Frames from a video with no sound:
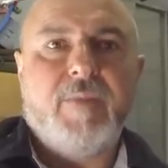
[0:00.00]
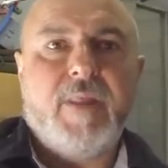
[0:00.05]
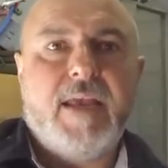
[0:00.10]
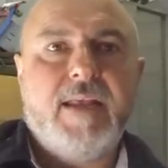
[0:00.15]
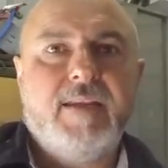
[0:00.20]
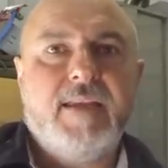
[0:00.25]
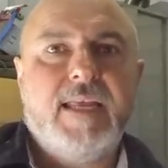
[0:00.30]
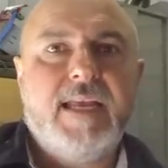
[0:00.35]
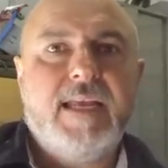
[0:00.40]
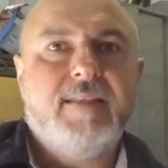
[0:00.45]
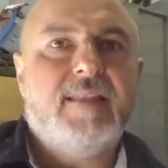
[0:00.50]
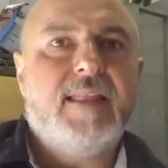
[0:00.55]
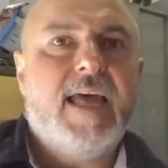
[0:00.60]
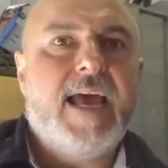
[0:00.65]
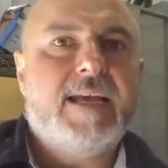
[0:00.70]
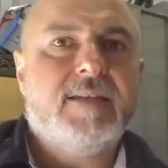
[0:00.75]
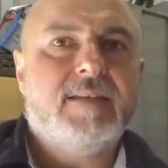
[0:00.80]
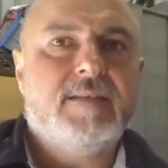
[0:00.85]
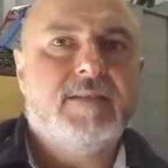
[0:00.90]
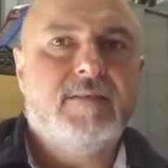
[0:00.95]
They need
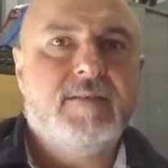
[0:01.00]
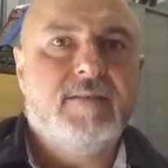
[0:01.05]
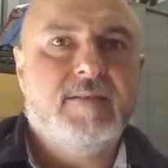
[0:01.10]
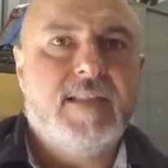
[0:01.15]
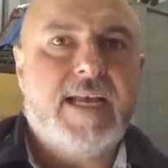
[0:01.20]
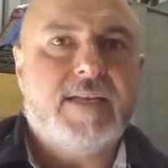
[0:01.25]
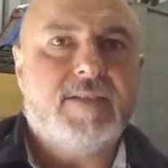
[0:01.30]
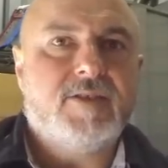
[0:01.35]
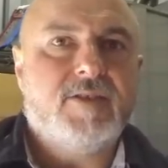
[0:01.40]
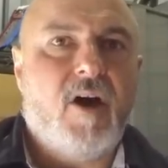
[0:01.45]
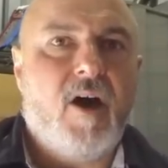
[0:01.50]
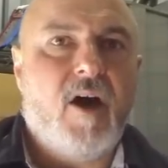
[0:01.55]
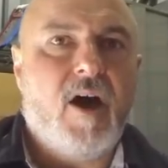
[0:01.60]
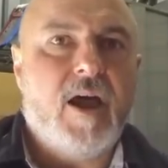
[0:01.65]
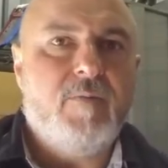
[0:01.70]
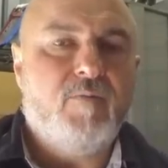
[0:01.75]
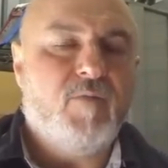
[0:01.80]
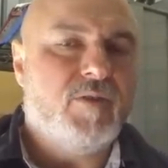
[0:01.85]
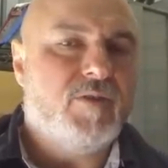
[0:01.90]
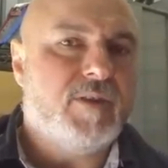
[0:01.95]
that
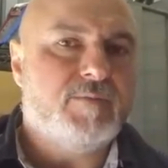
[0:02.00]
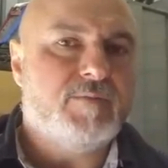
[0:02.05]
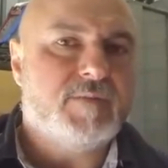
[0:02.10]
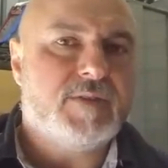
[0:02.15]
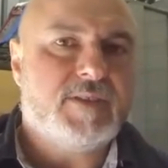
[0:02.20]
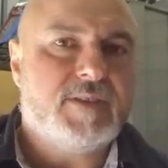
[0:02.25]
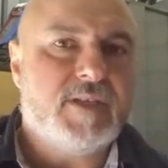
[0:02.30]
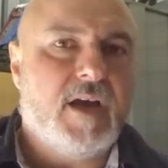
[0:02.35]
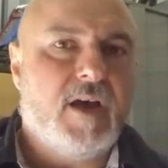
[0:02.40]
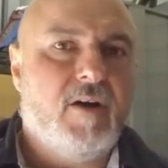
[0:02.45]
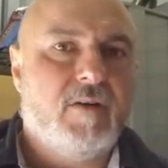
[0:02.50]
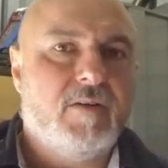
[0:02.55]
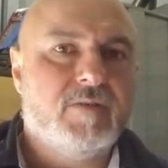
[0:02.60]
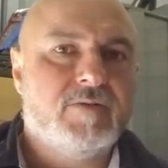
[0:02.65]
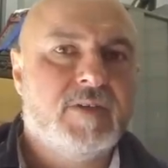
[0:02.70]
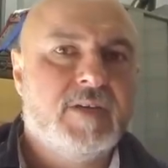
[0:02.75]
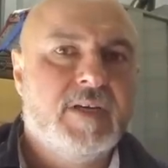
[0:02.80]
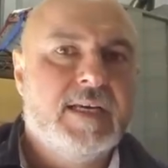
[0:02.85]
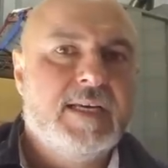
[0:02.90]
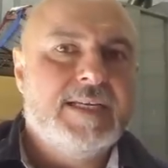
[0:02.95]
time with themselves
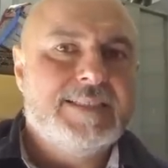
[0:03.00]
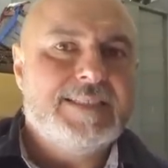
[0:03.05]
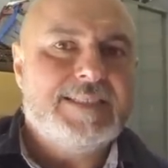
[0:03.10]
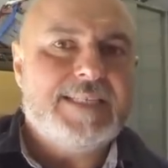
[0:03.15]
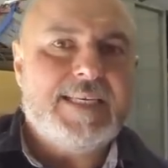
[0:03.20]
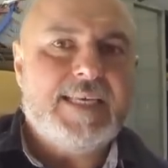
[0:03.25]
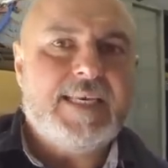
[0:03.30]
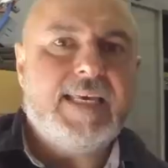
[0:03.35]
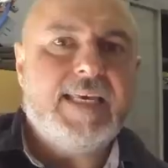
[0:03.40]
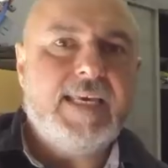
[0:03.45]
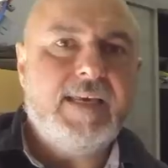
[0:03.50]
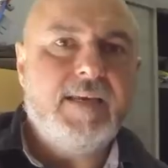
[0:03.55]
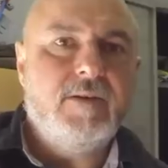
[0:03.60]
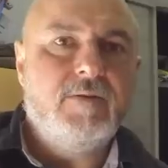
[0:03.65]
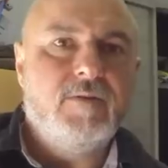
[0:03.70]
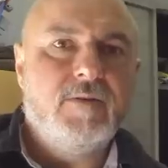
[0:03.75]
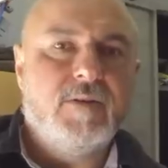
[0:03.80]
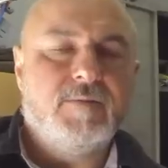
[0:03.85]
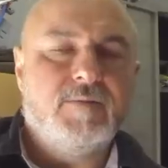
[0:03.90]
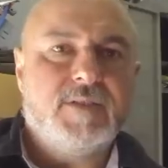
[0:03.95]
to
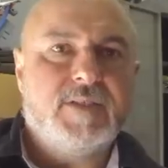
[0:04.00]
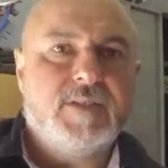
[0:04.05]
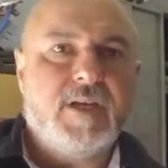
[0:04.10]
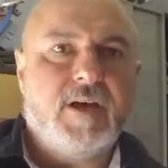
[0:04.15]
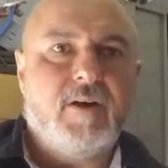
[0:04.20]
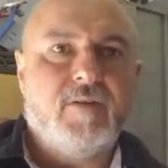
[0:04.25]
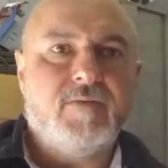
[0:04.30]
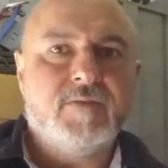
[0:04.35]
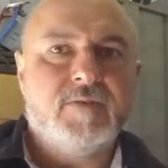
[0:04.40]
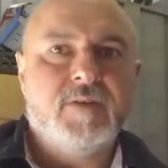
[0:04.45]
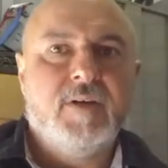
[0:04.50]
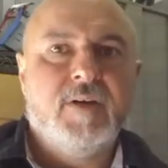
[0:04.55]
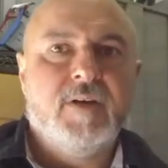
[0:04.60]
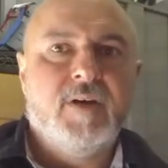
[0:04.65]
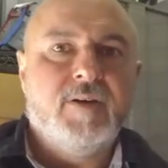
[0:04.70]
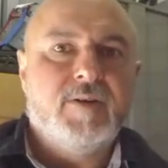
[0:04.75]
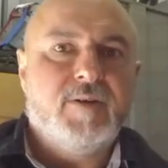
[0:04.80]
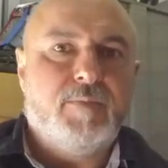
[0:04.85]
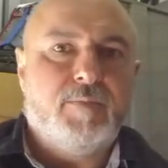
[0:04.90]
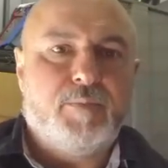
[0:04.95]
heal themselves,
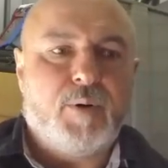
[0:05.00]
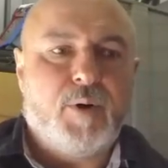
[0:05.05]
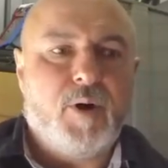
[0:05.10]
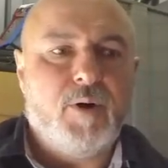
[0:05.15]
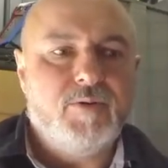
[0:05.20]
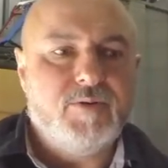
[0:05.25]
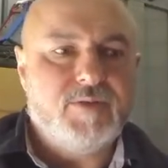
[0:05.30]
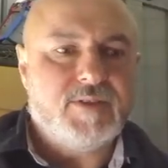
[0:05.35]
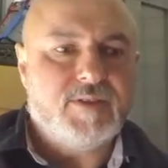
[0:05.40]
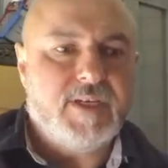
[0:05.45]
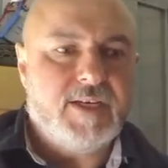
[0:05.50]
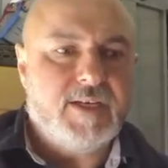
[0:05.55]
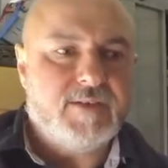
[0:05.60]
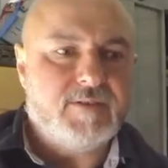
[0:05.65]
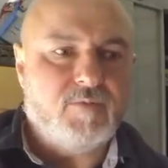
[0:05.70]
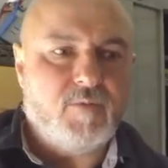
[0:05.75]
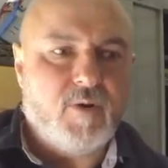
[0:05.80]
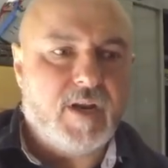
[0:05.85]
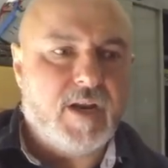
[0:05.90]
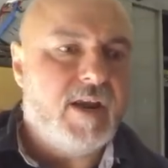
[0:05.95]
to
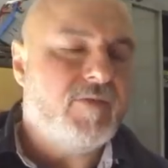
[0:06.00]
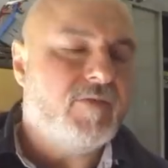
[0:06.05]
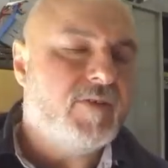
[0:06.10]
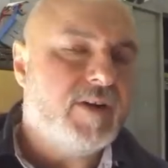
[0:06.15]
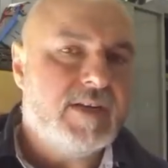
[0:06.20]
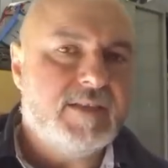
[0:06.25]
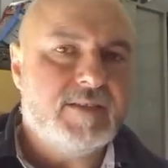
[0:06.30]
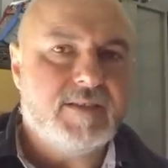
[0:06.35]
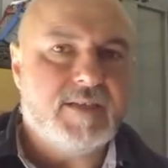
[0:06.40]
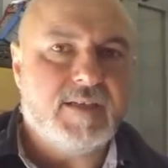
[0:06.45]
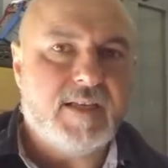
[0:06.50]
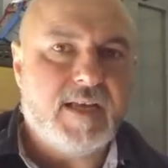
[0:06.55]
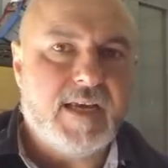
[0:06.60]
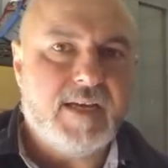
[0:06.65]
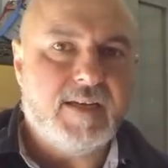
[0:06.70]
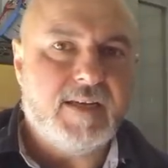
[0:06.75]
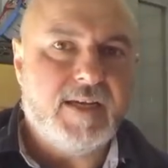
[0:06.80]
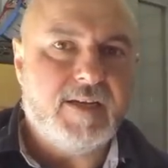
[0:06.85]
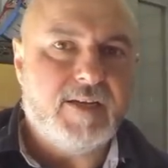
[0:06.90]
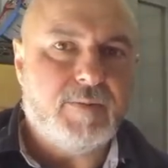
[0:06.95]
process whatever it is that they
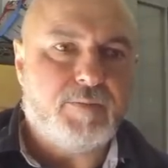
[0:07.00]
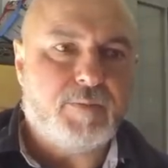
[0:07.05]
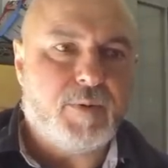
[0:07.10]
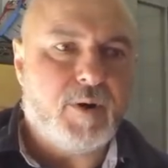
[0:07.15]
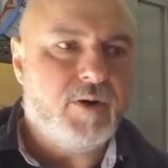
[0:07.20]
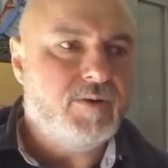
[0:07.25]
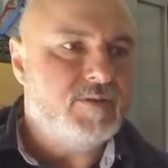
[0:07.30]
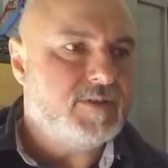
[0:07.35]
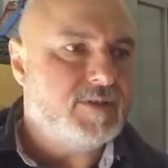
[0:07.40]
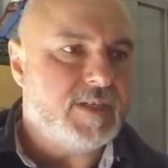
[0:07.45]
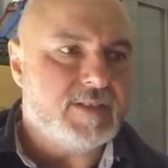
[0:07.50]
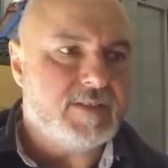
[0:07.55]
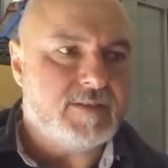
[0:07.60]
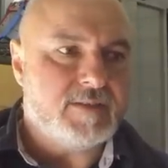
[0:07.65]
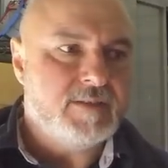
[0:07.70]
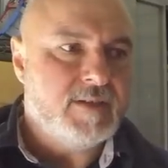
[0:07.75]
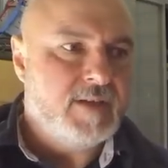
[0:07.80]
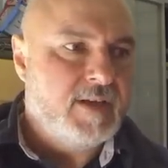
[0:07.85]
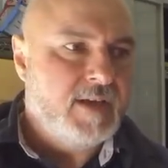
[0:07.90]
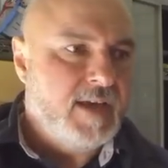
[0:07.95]
need to process.
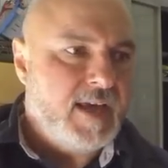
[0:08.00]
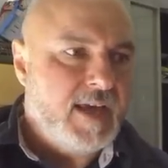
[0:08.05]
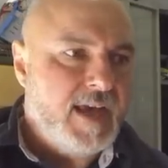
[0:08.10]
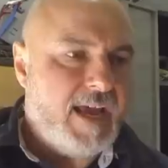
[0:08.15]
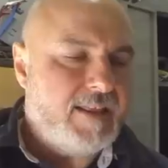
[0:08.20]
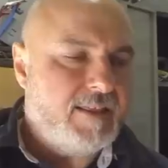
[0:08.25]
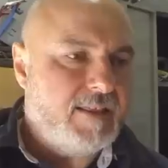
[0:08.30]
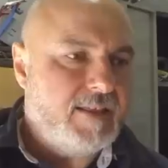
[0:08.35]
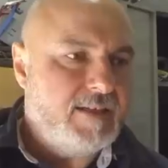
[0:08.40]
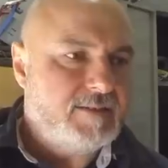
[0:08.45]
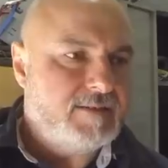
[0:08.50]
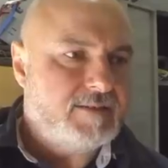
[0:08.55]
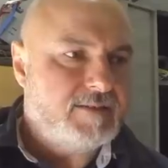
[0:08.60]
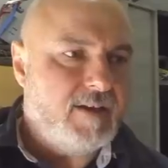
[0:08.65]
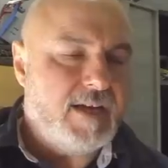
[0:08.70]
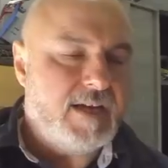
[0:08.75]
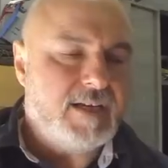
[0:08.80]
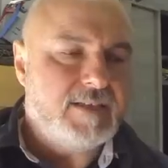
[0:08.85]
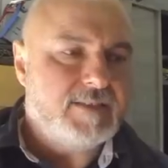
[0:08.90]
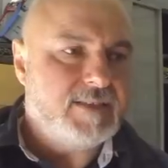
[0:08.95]
And this,
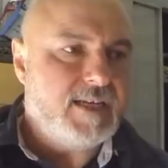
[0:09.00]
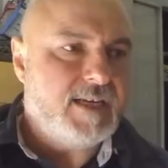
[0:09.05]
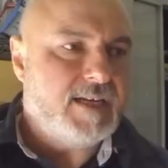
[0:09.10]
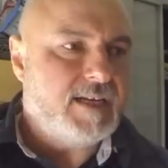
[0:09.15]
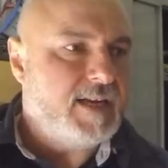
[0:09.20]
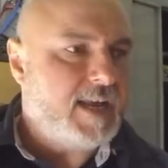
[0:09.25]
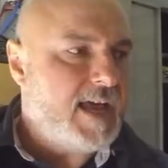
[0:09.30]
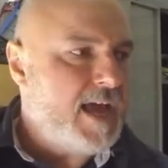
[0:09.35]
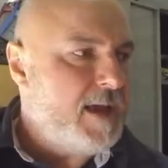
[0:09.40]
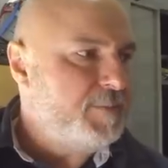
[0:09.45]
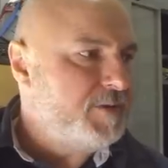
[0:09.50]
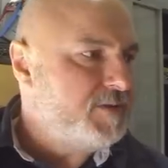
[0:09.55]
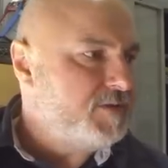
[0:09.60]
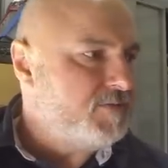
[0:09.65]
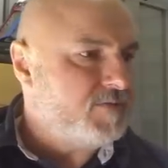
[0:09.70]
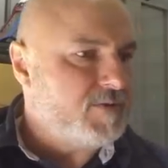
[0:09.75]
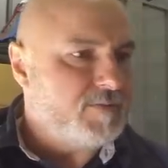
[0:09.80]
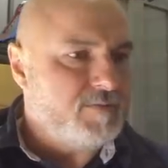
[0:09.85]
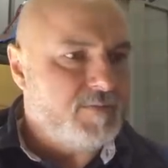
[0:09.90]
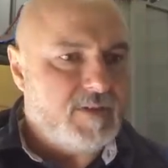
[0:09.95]
like I said, it happens
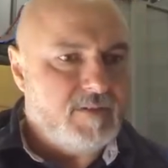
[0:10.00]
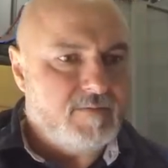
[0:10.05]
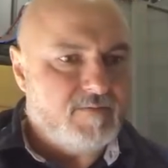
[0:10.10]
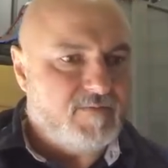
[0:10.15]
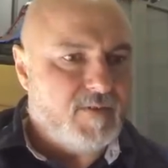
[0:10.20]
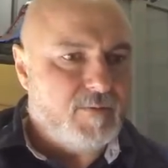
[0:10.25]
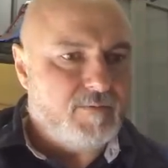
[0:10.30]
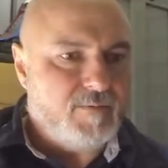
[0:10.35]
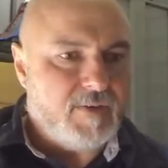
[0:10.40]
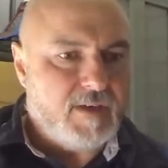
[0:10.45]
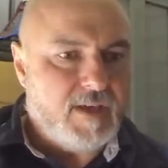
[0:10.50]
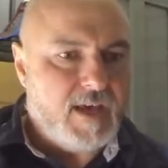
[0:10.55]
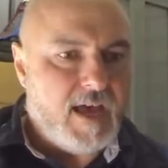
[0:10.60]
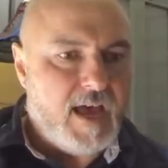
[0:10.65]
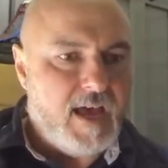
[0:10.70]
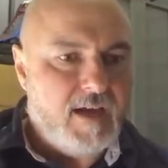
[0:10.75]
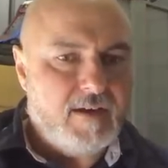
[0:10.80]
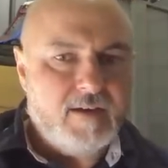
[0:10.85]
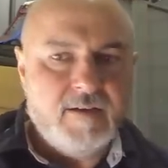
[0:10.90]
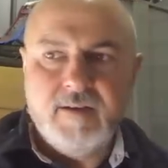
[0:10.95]
from
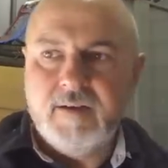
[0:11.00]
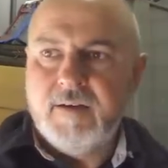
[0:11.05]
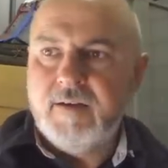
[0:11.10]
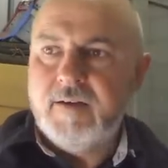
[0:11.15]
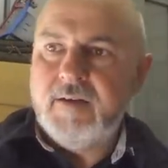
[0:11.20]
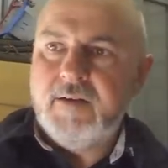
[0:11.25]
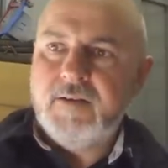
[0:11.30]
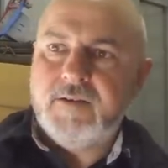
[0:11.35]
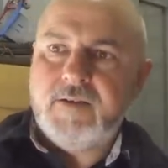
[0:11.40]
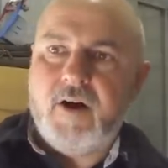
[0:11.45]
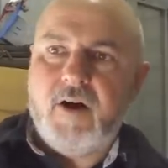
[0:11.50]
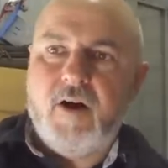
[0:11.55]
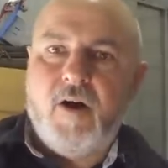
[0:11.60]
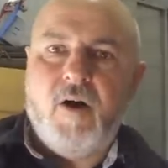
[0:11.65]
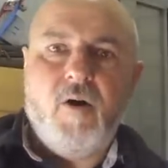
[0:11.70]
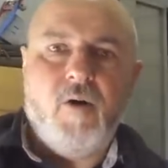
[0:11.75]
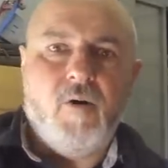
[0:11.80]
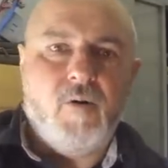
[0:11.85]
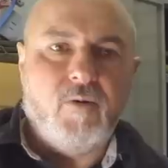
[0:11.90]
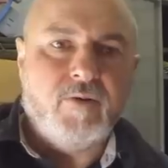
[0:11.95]
young to
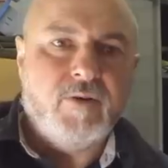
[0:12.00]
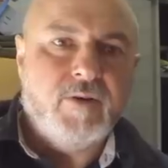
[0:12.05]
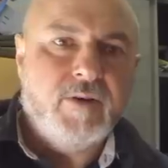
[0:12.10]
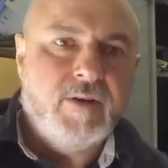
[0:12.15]
old.